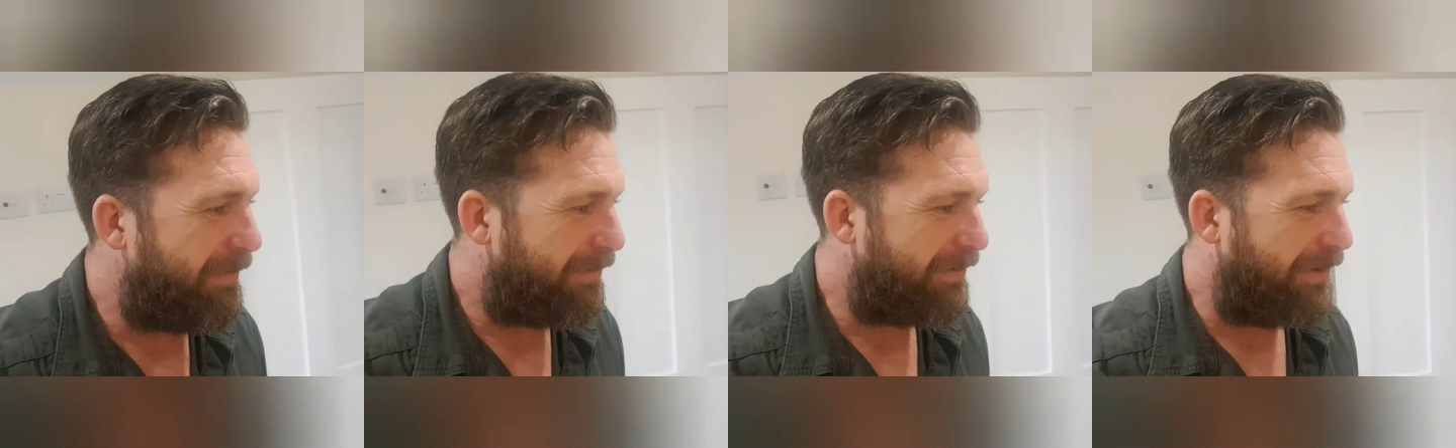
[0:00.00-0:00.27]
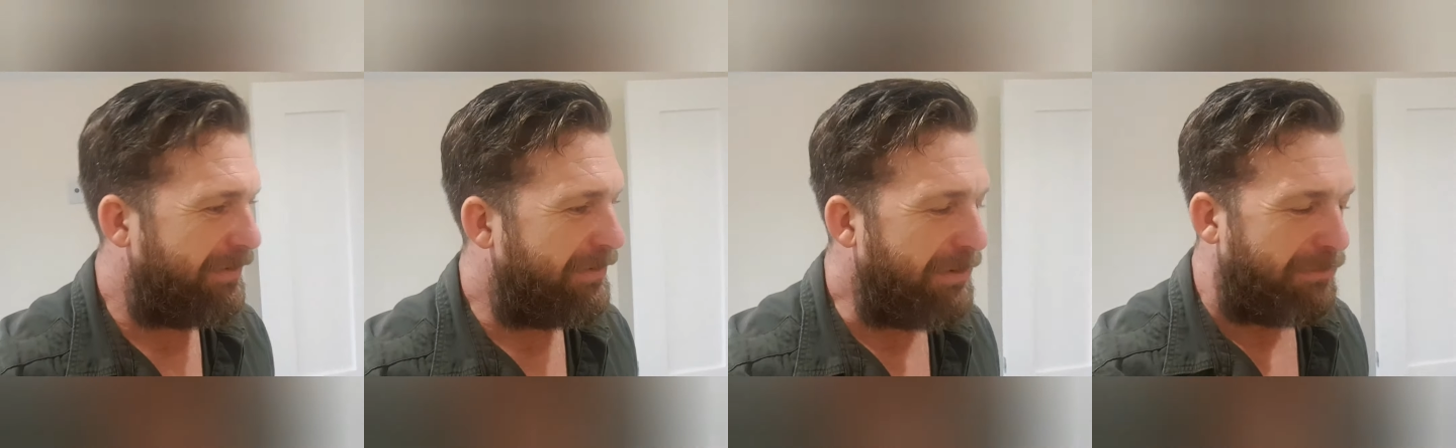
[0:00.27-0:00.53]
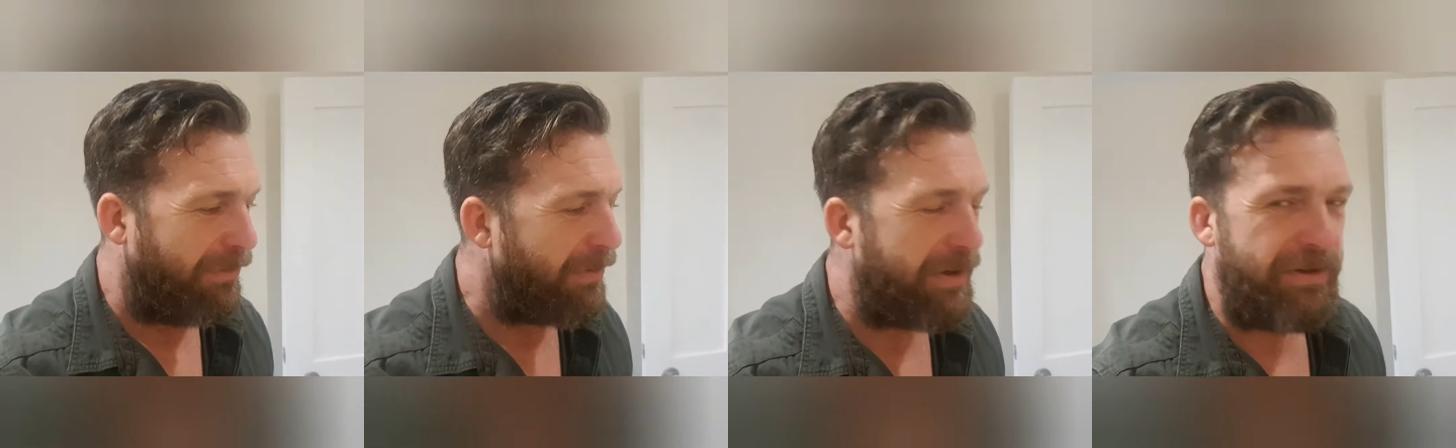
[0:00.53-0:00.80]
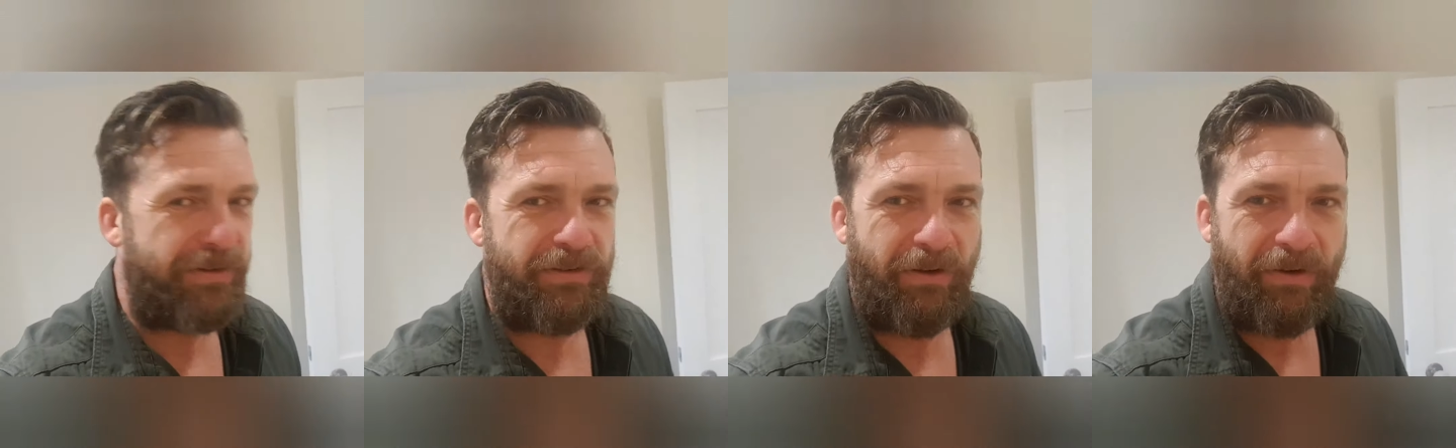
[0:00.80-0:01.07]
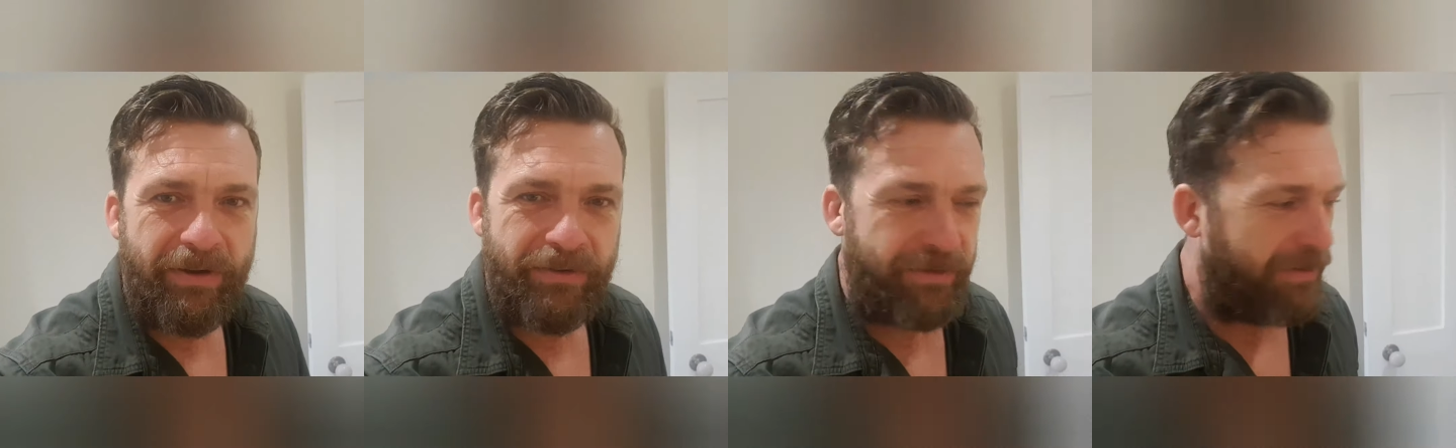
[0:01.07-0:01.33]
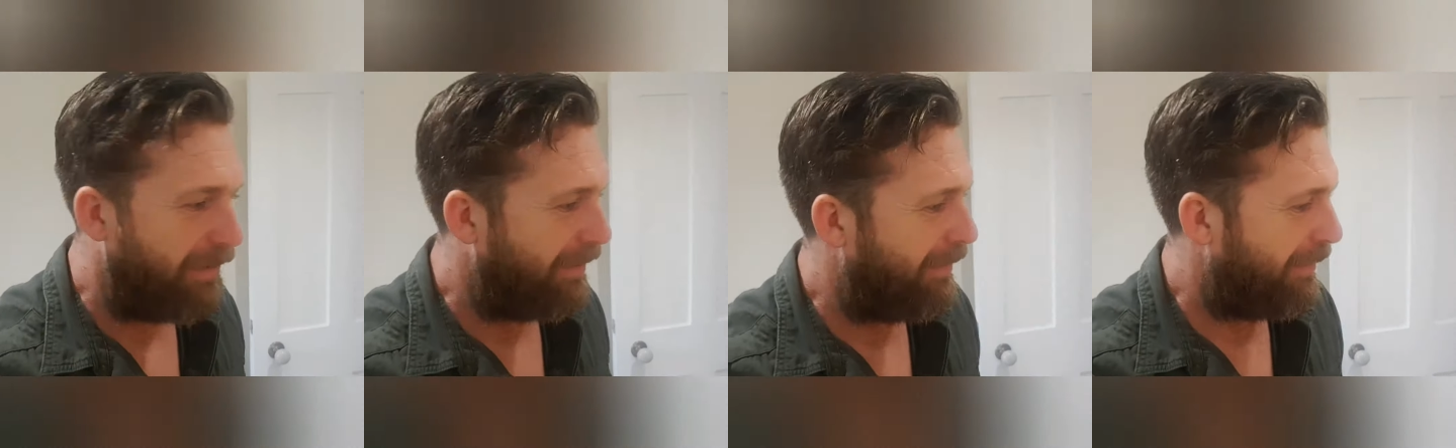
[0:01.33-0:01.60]
it's not rocket
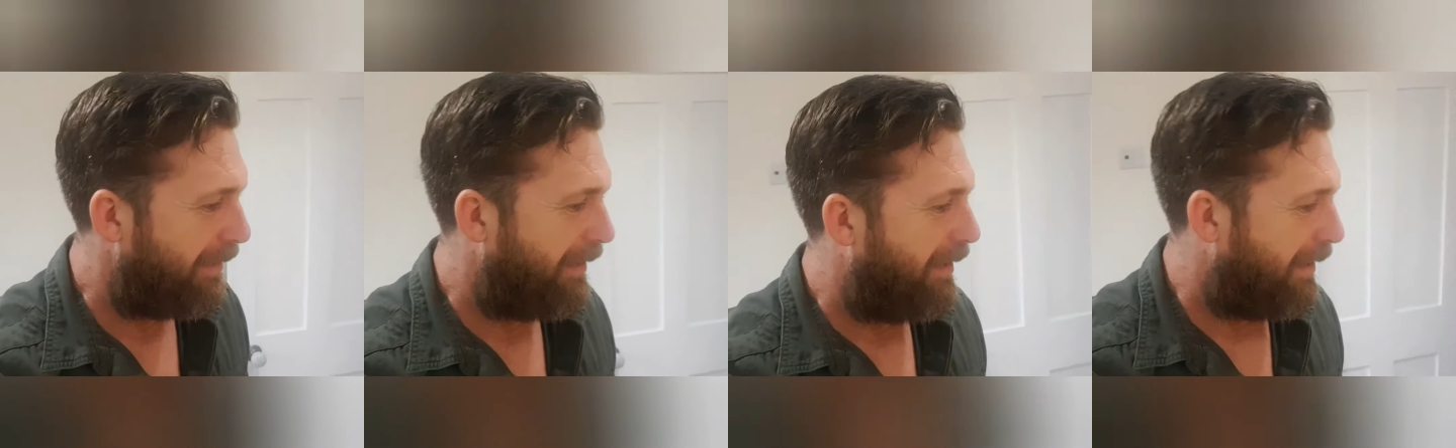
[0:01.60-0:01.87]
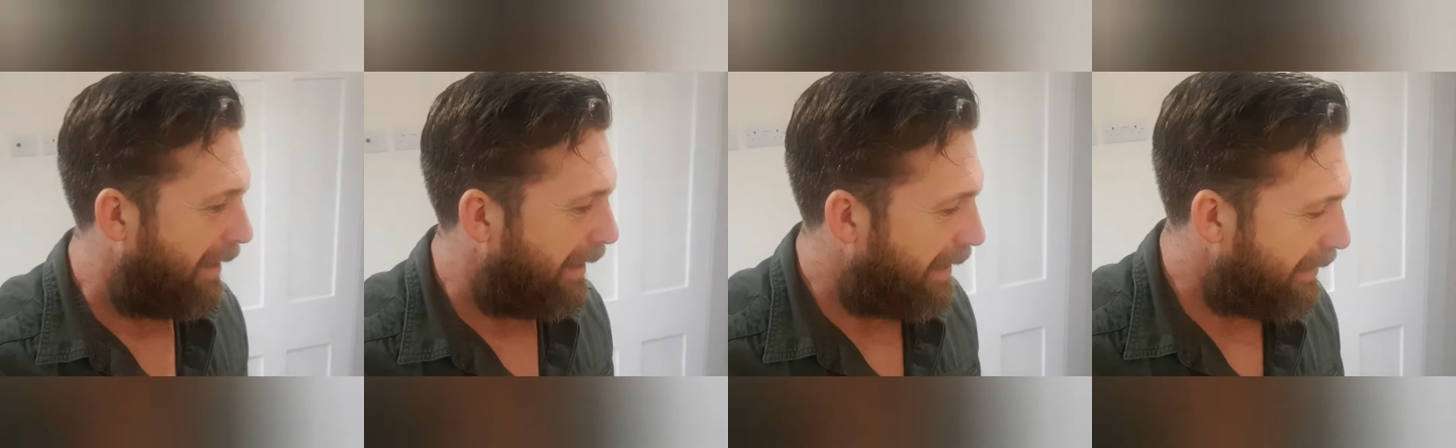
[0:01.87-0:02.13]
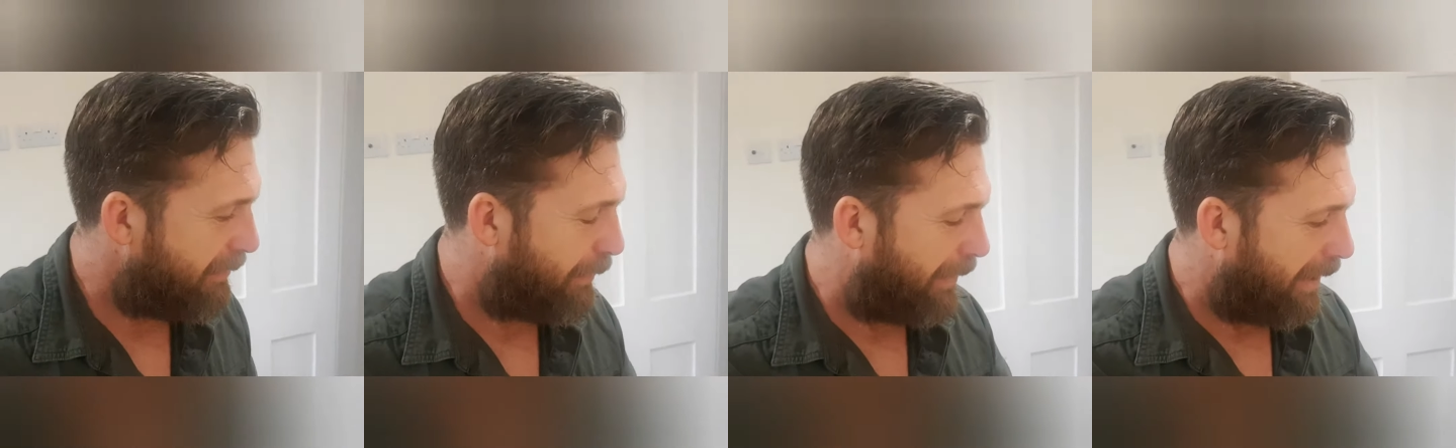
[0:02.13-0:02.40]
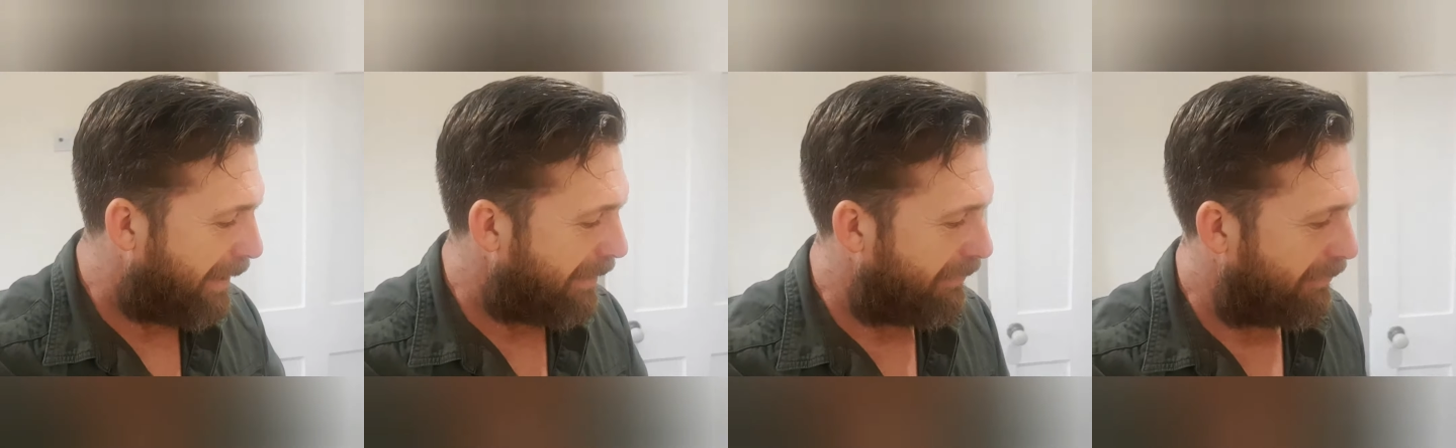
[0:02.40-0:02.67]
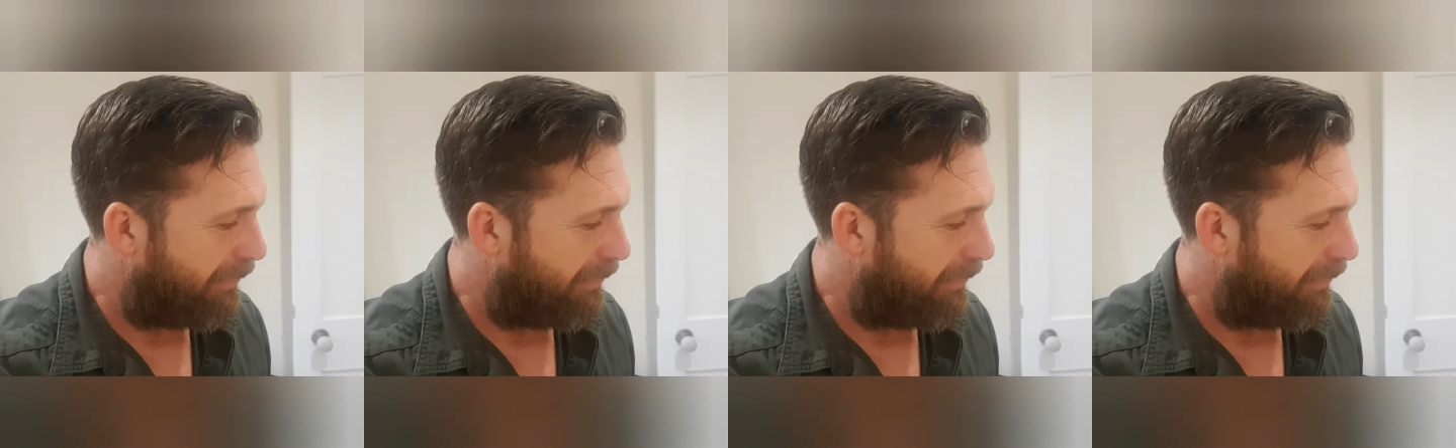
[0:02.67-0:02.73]
science. It is what it is.